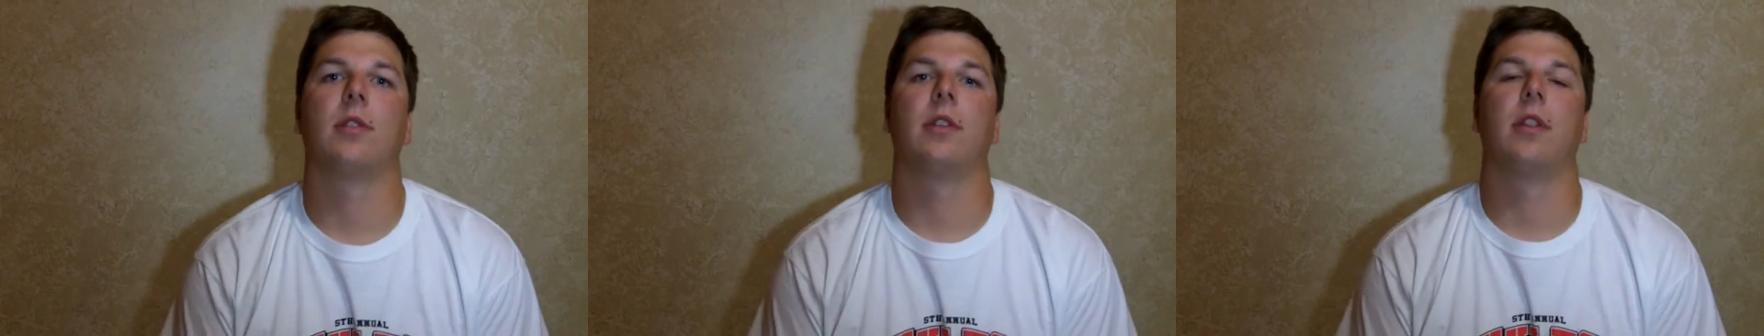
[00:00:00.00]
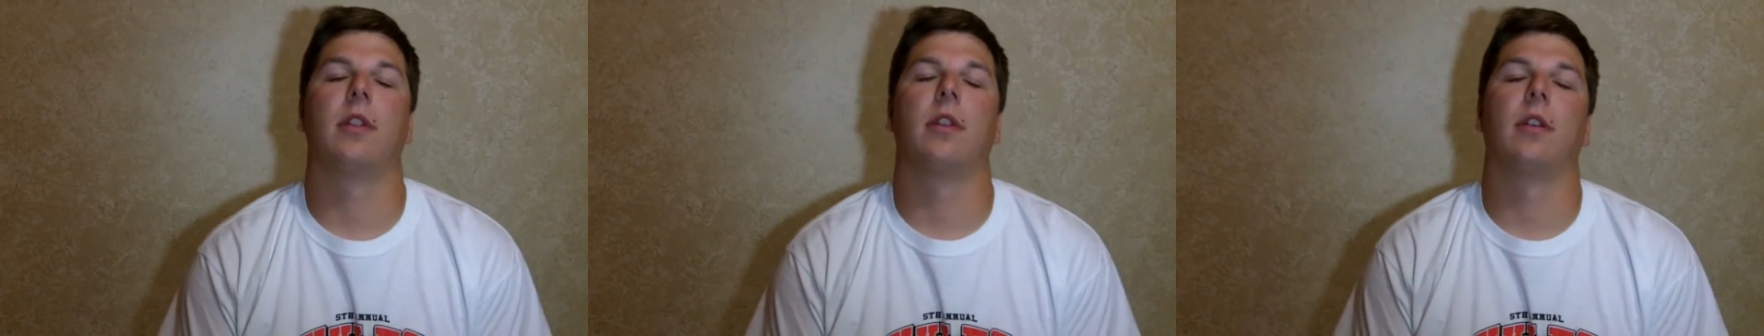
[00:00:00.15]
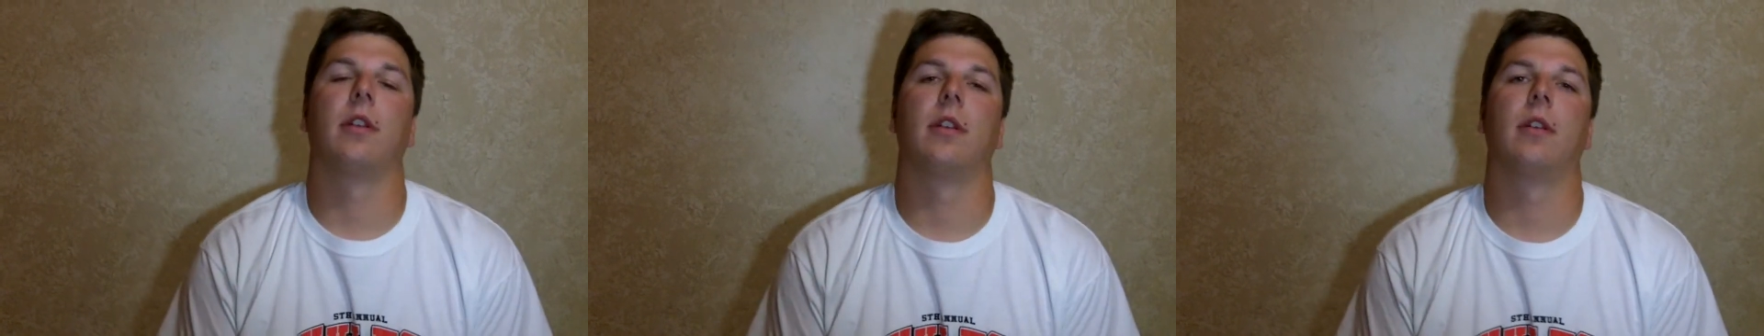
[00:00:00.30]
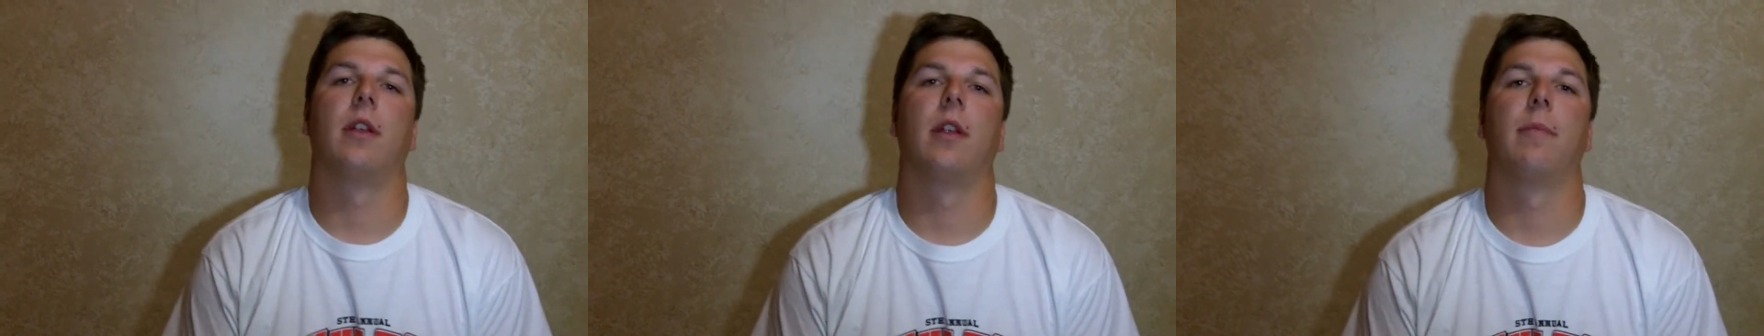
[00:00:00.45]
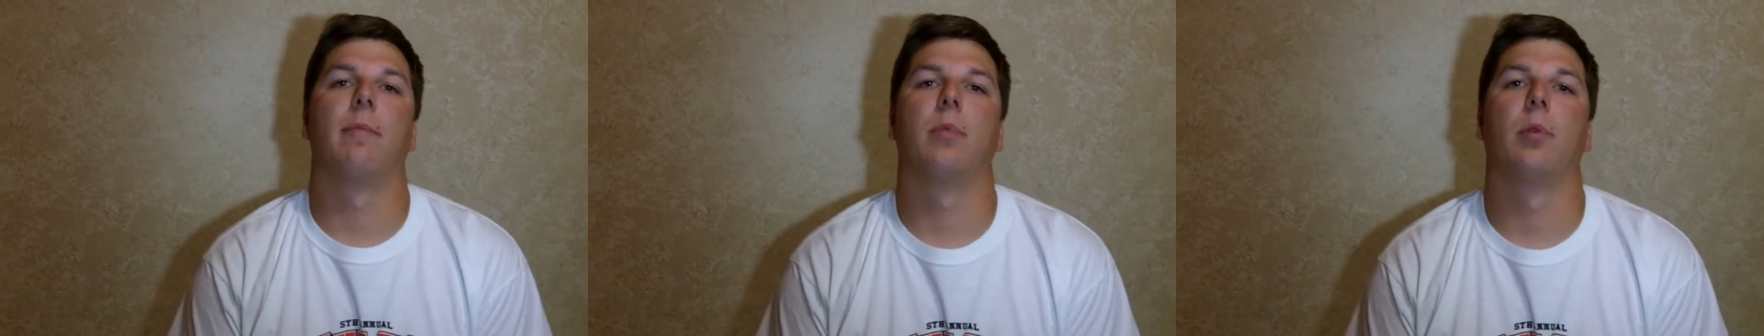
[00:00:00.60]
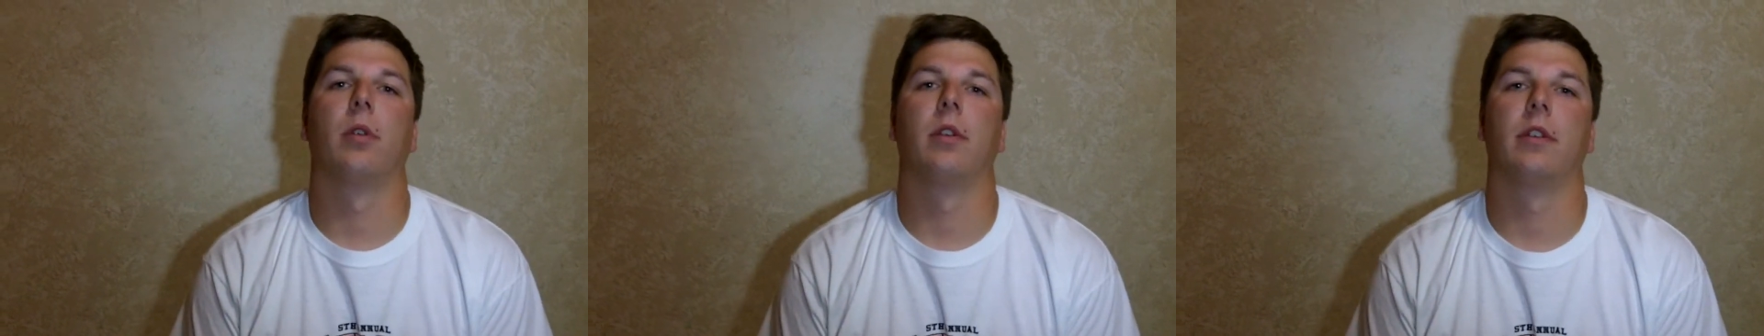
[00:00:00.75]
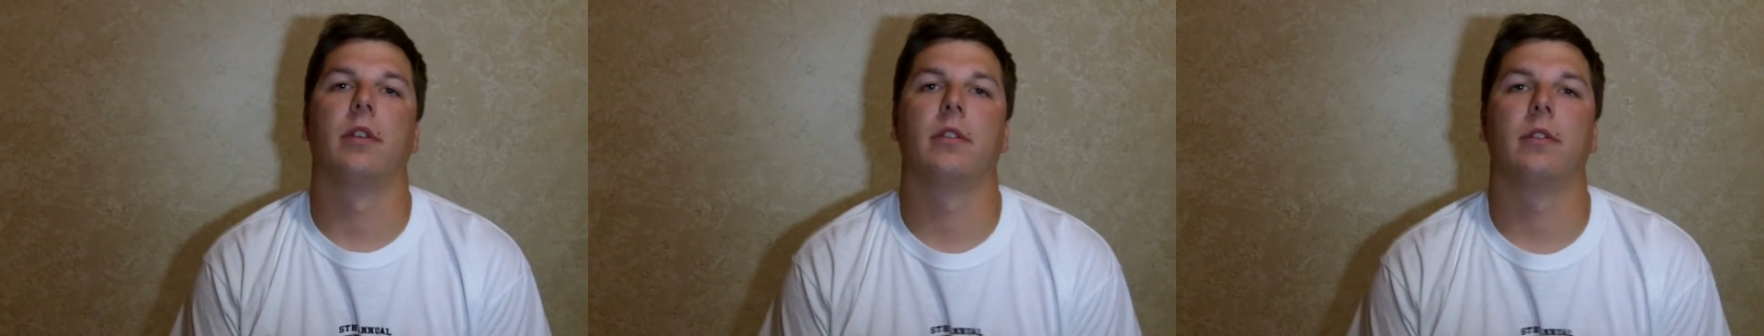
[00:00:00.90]
another
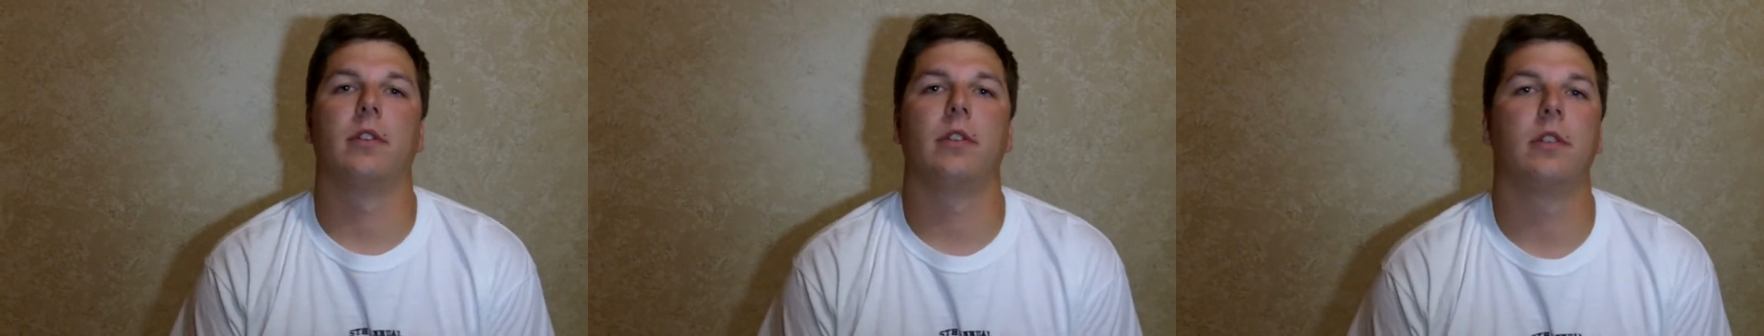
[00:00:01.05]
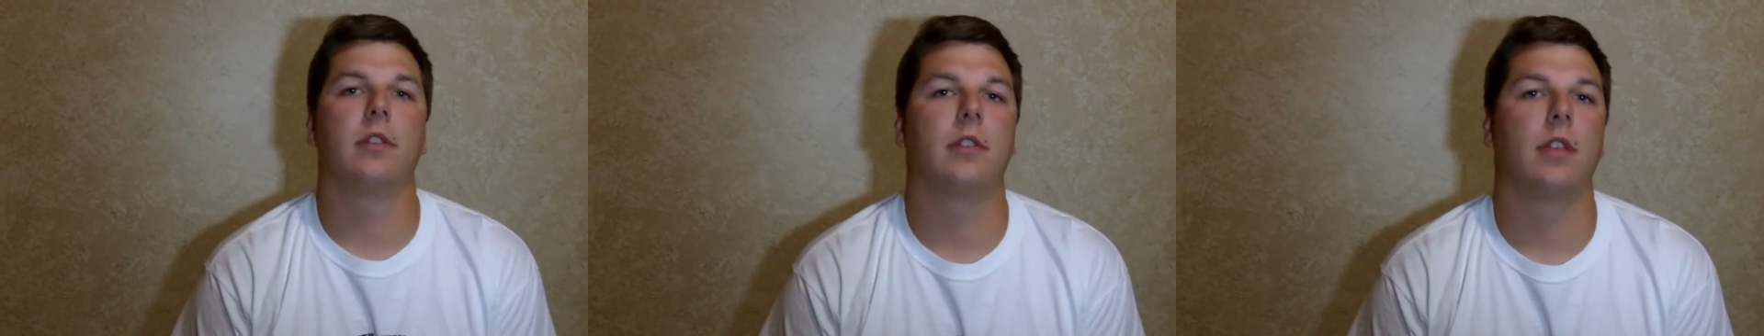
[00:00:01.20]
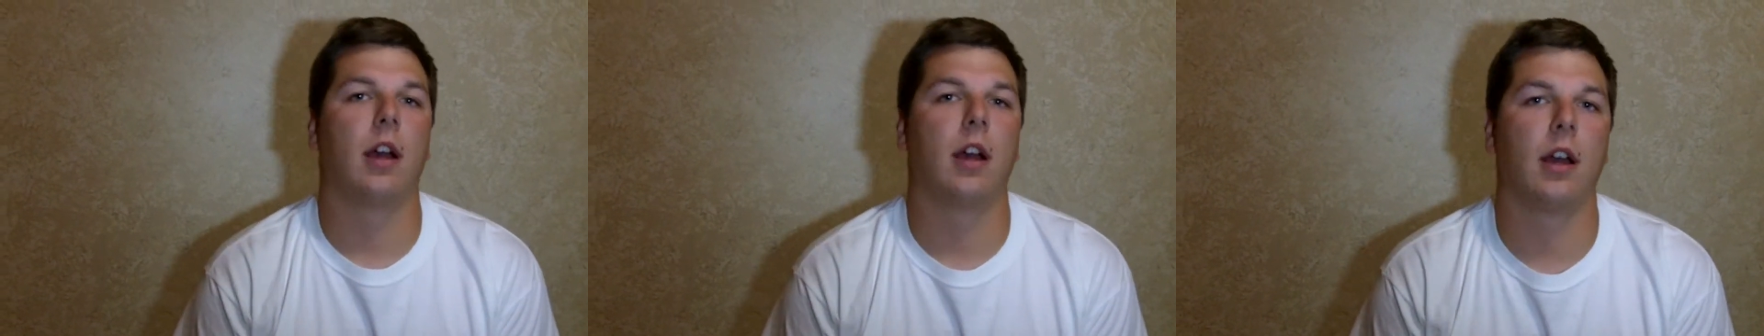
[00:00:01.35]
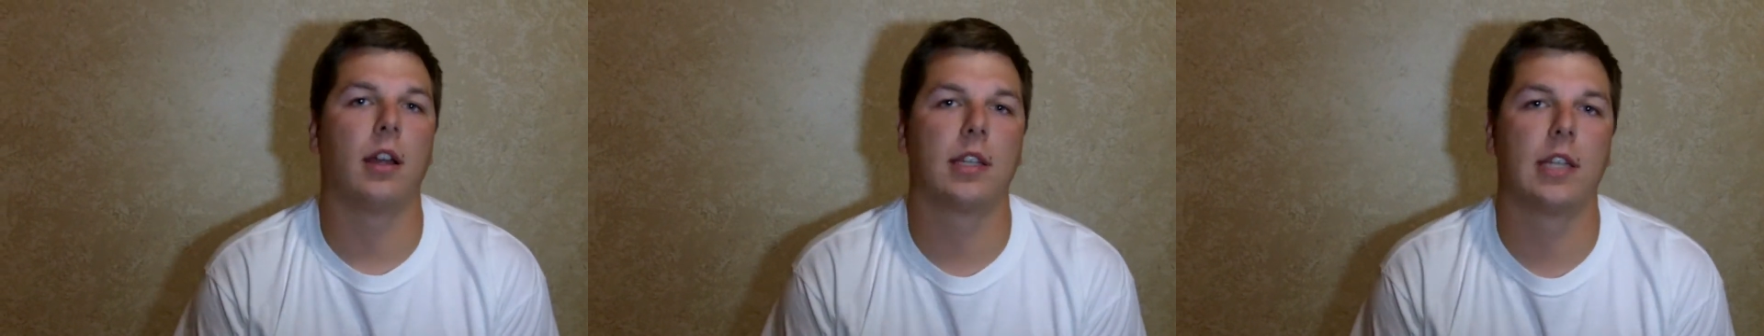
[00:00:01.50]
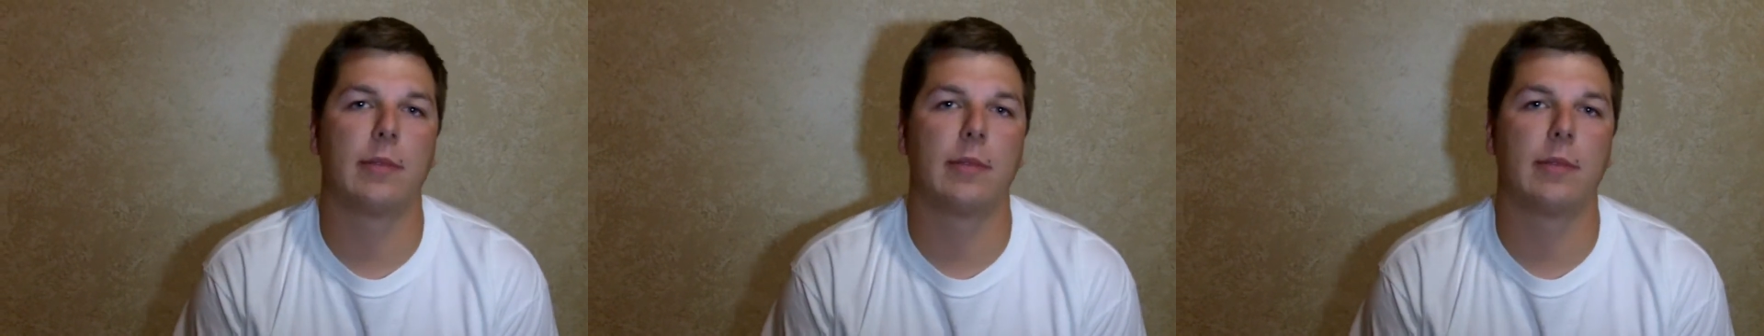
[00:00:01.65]
important uh,